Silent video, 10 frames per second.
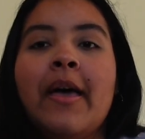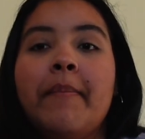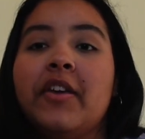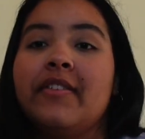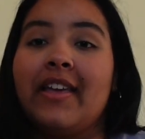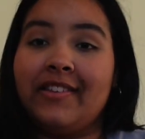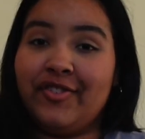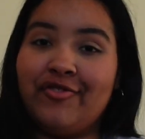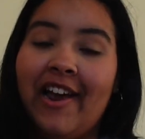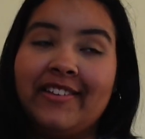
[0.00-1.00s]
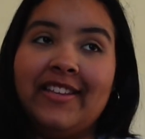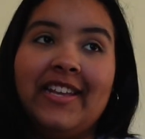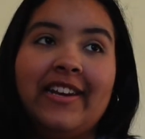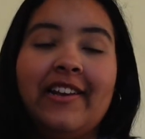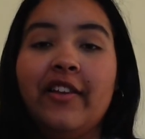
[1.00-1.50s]
because I get
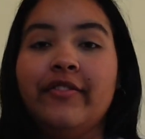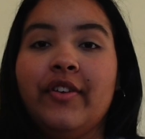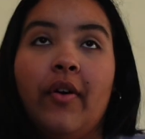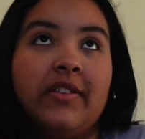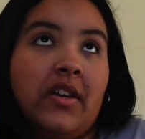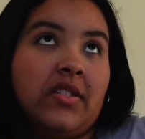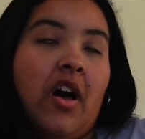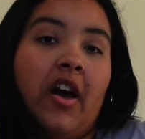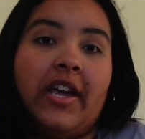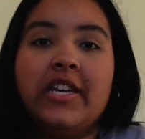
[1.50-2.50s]
distracted and I love to go on TikTok